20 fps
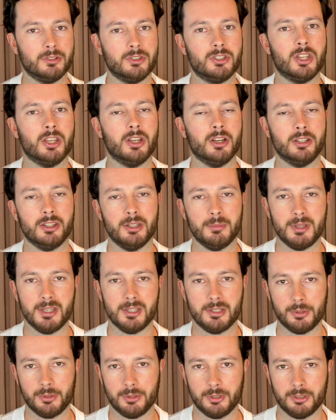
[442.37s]
turn them
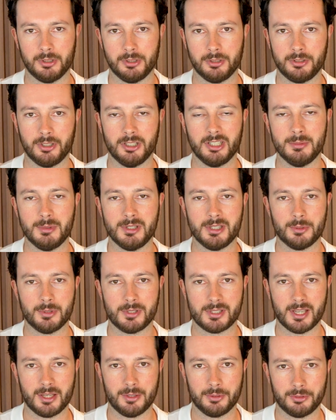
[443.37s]
into a
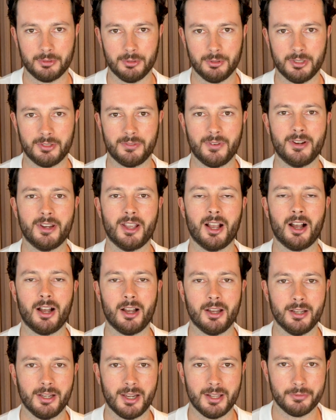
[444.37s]
sales call. It's very
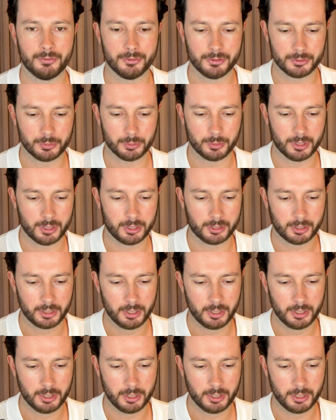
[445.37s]
high leverage work.